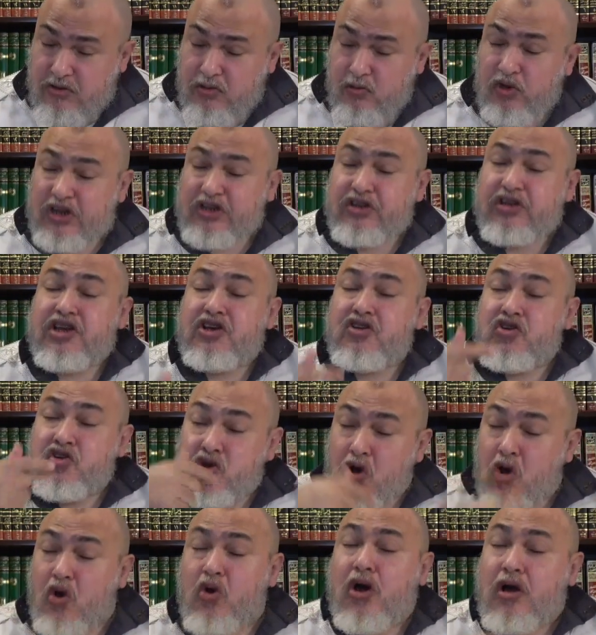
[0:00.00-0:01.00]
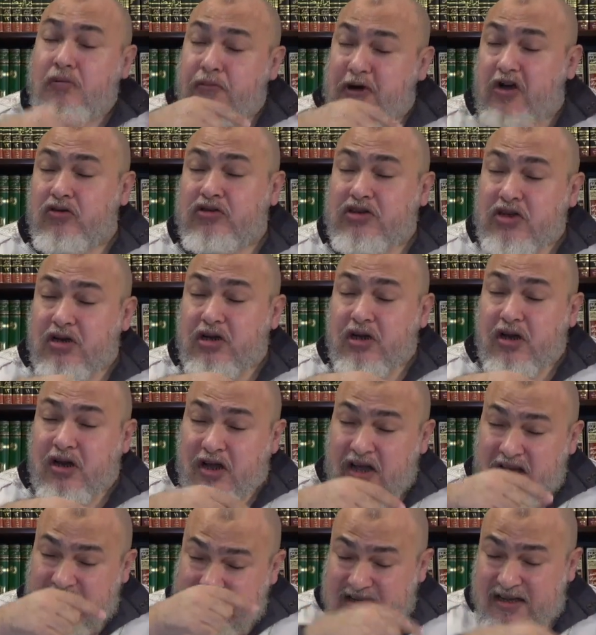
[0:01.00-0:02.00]
what they know about
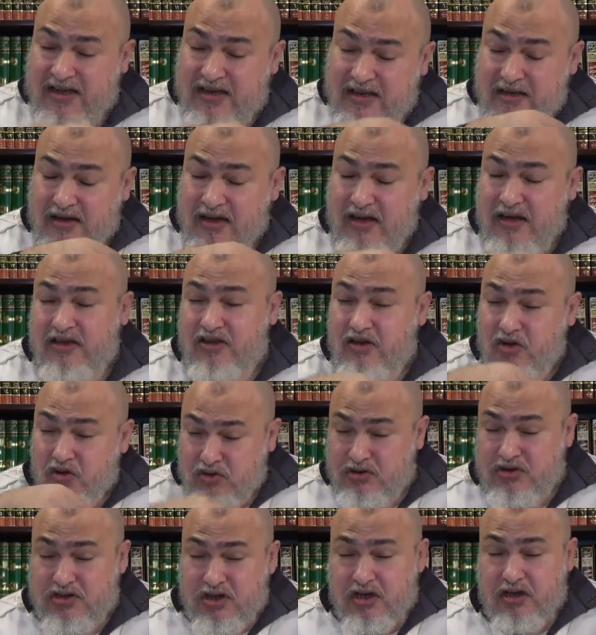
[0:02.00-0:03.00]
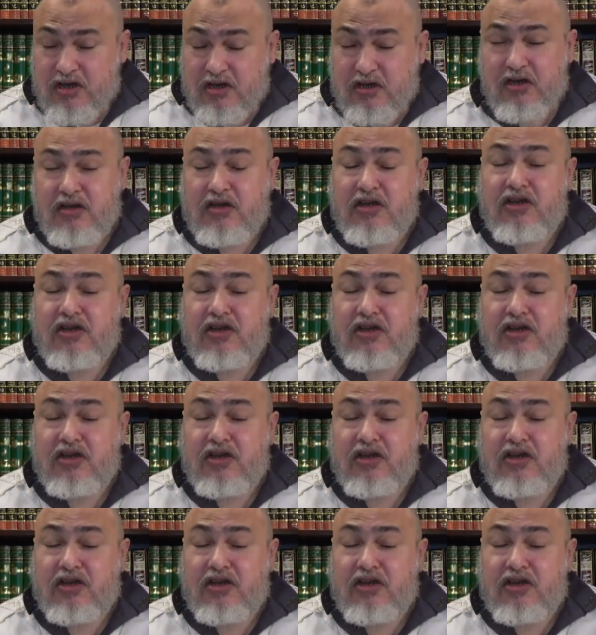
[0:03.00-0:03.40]
Al-Hassan and Al-Hussein,